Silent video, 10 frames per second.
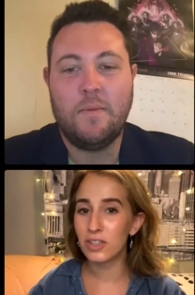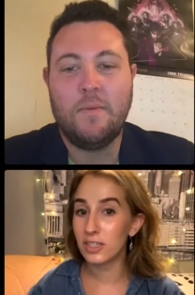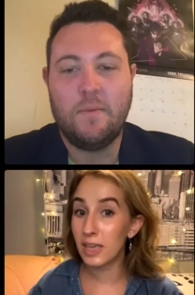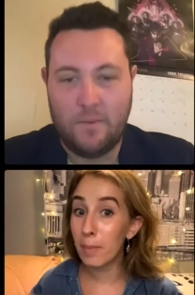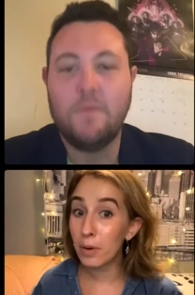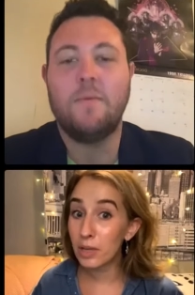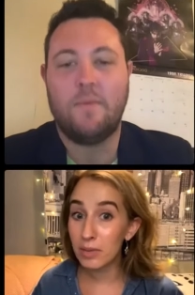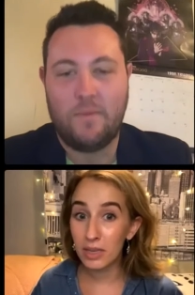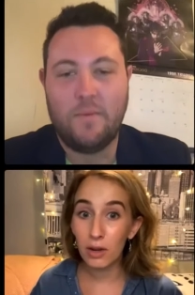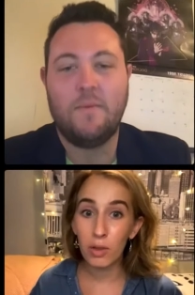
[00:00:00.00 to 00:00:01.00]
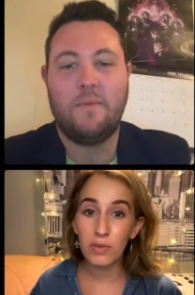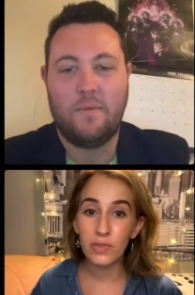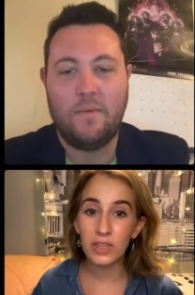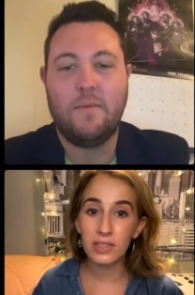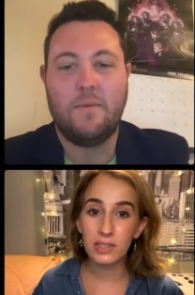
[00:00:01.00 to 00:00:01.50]
Speaker 1: just kept putting me in all of
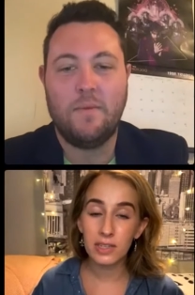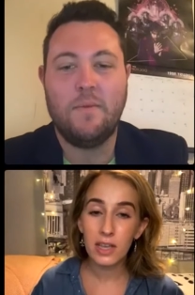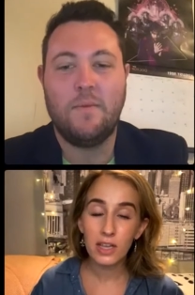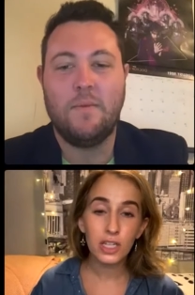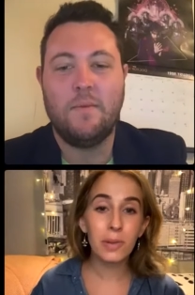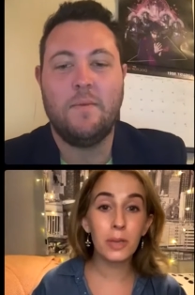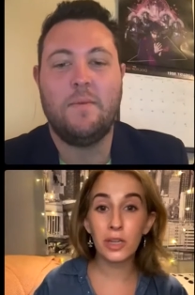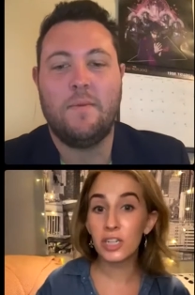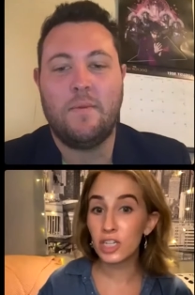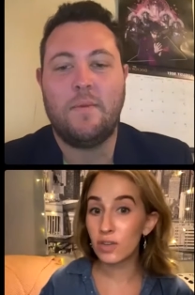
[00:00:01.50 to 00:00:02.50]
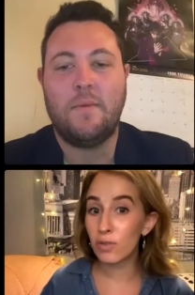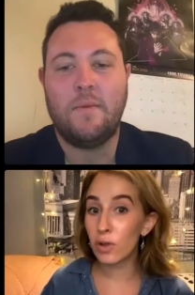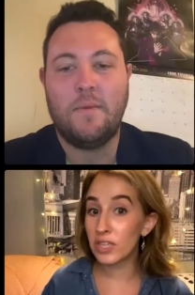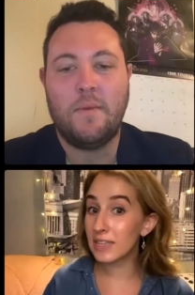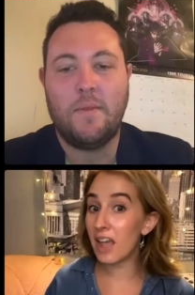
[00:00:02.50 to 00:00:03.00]
these. She made me audition for
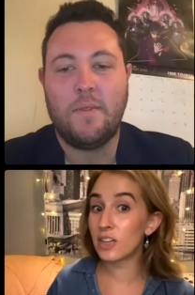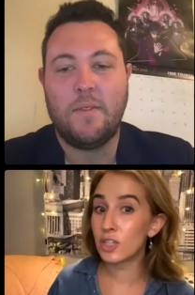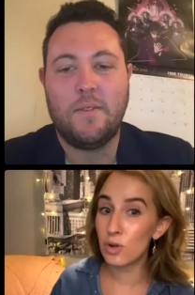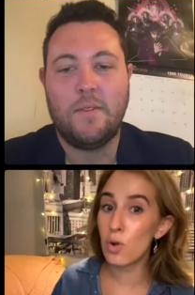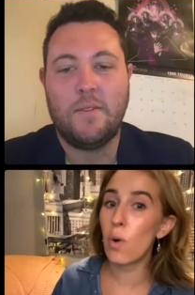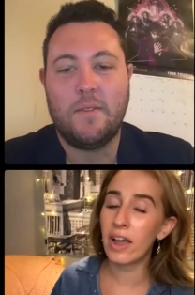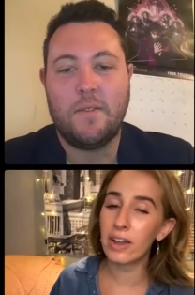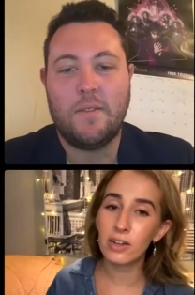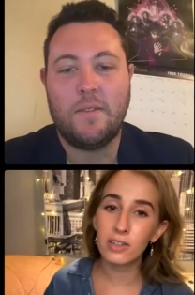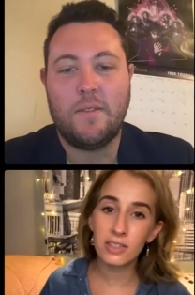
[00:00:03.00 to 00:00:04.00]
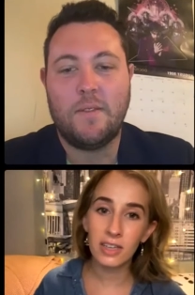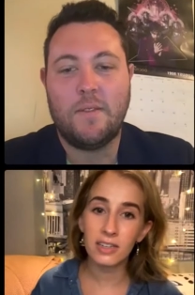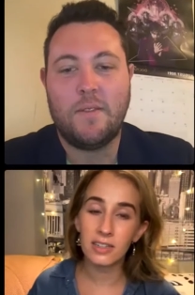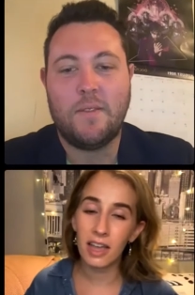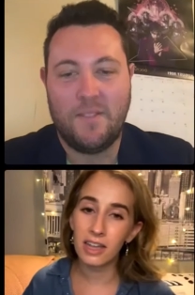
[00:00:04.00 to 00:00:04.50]
all these national choirs,
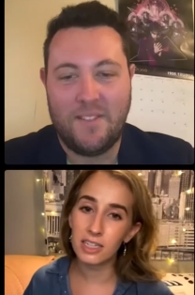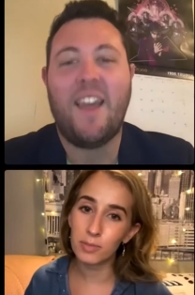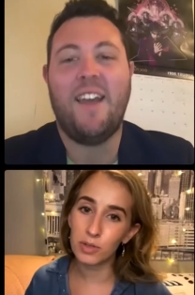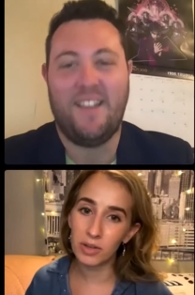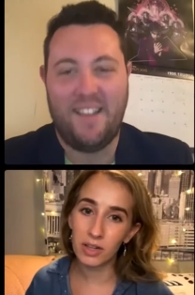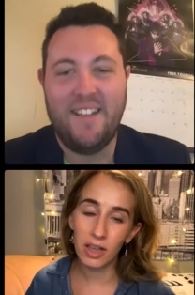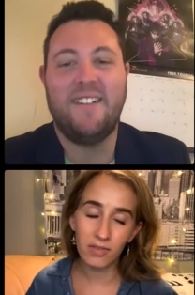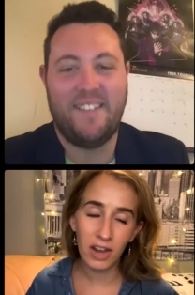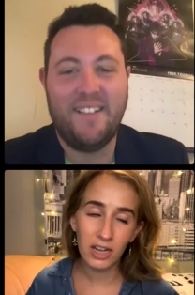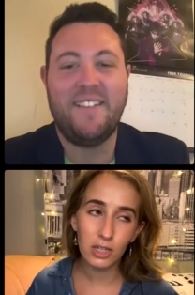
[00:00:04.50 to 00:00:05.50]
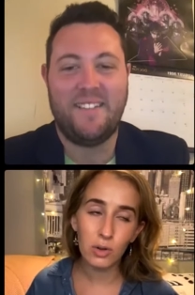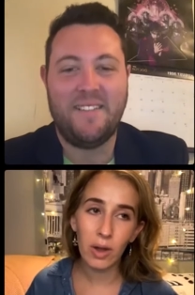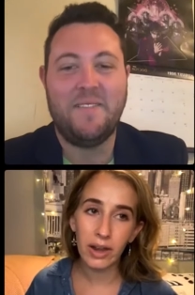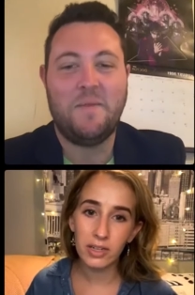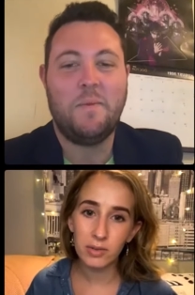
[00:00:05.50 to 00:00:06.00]
and I ended up doing a lot of national
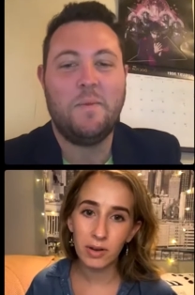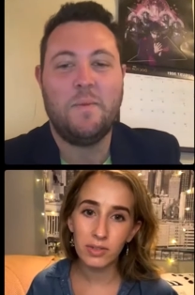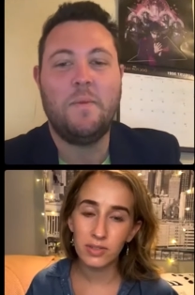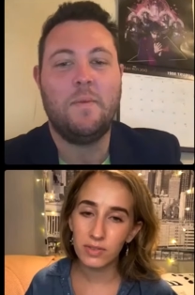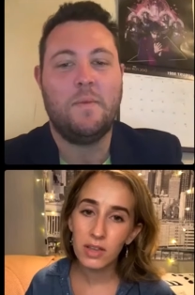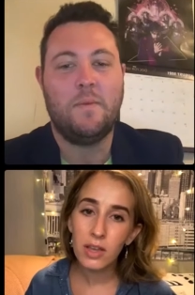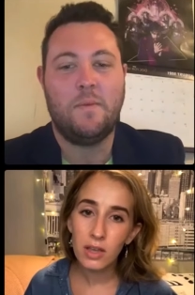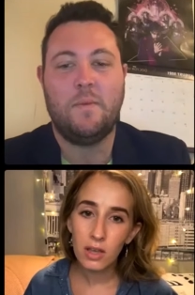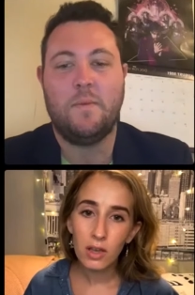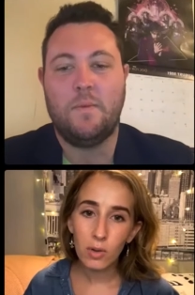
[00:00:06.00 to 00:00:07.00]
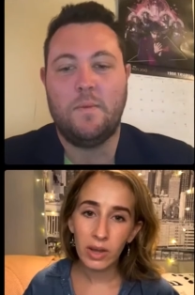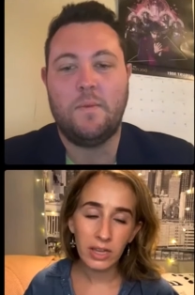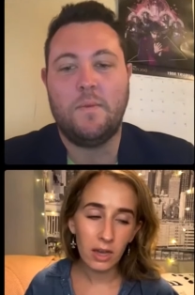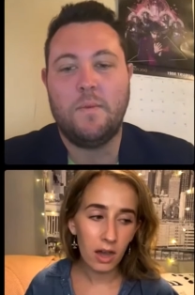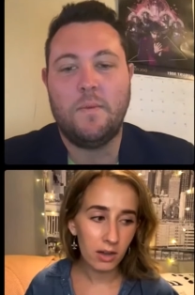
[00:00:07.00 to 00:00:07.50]
choirs when I was
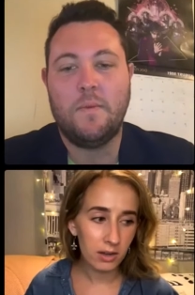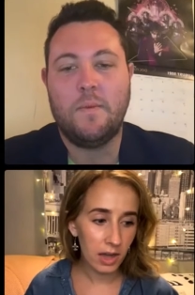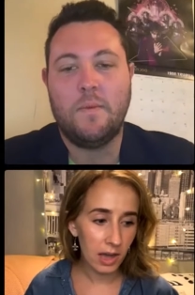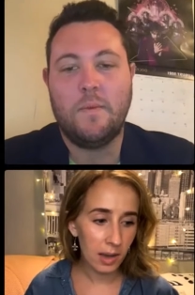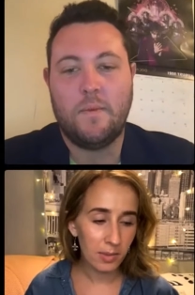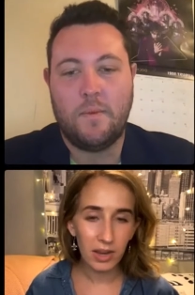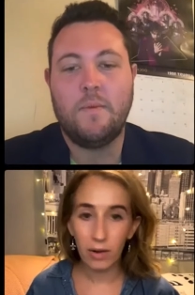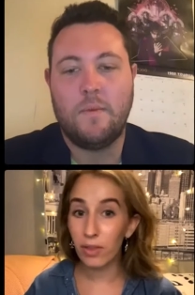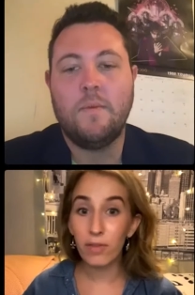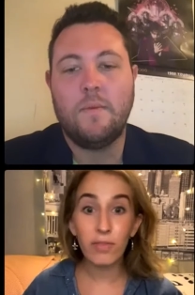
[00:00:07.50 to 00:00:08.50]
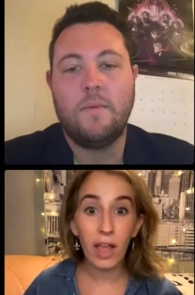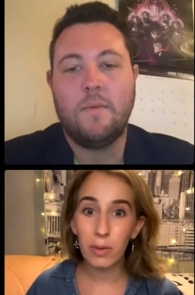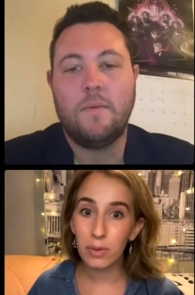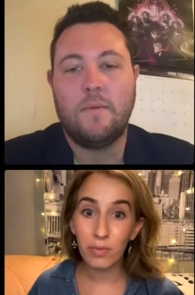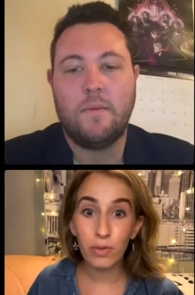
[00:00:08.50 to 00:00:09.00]
quite young um, and i would like
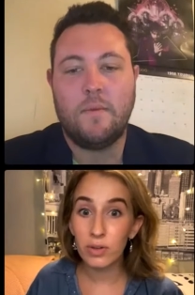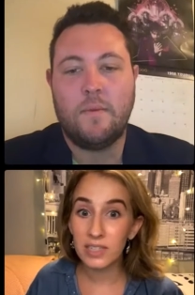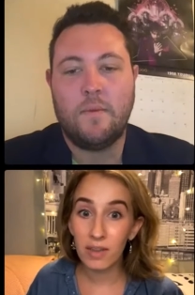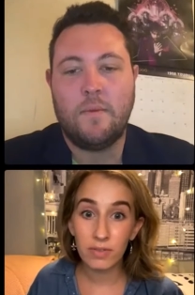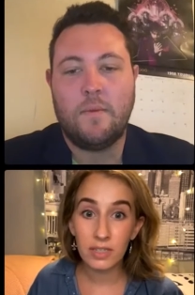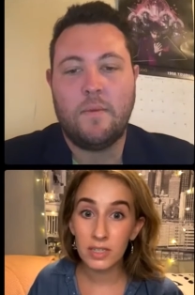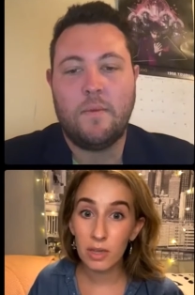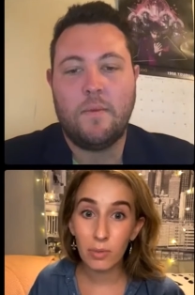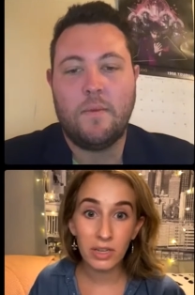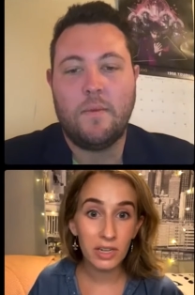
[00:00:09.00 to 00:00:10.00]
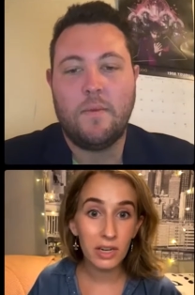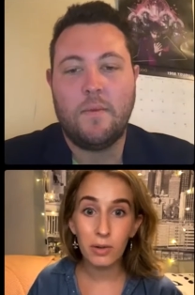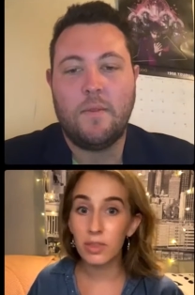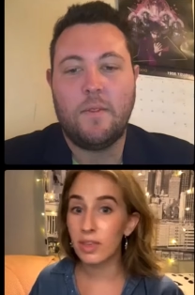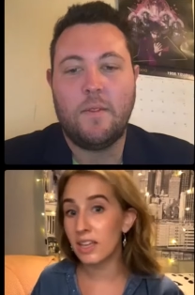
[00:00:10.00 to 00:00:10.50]
fly we flew to san francisco one year
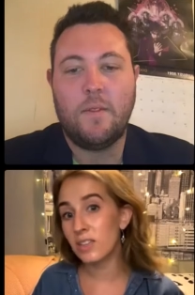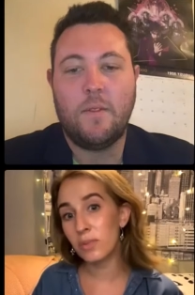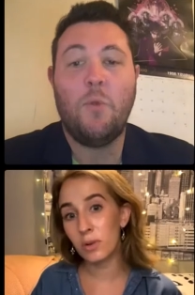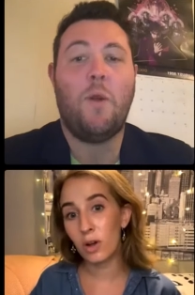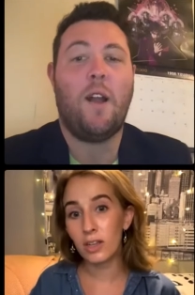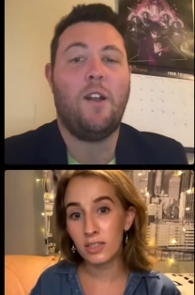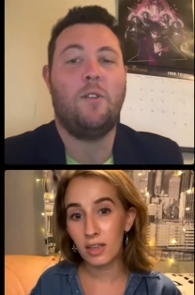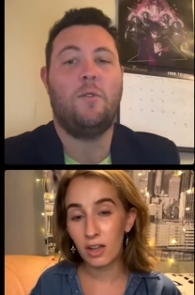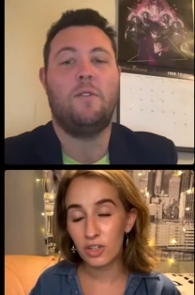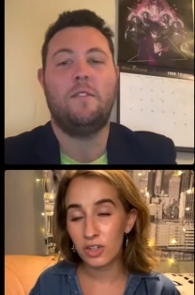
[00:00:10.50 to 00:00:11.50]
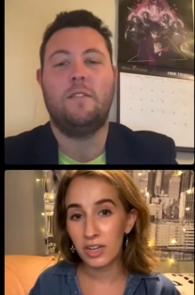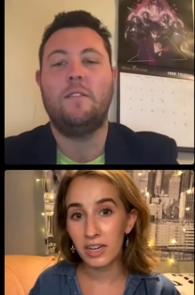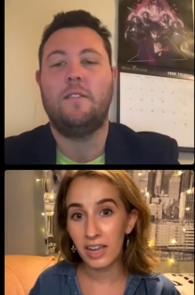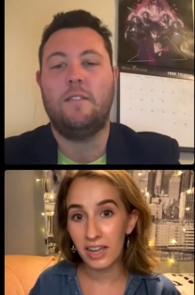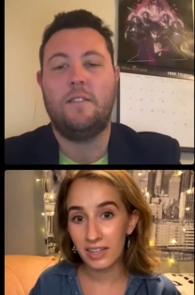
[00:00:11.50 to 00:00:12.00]
with kids from across the
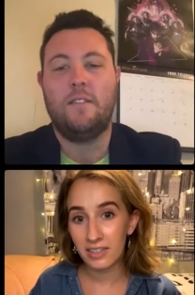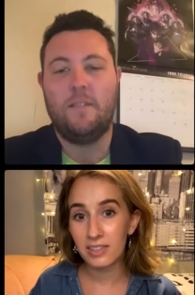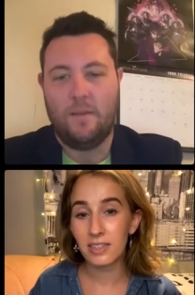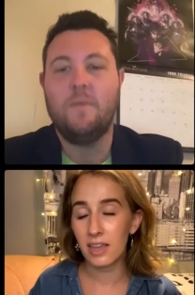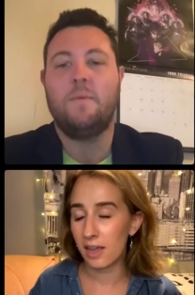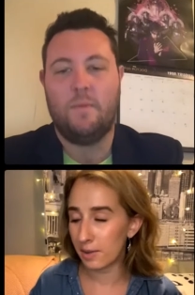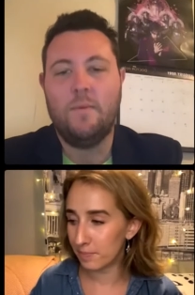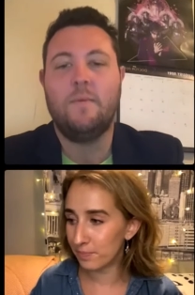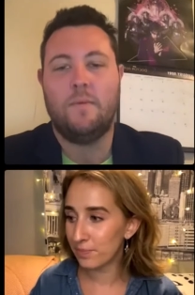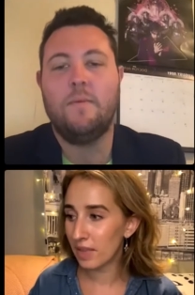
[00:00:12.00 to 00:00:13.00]
country and um,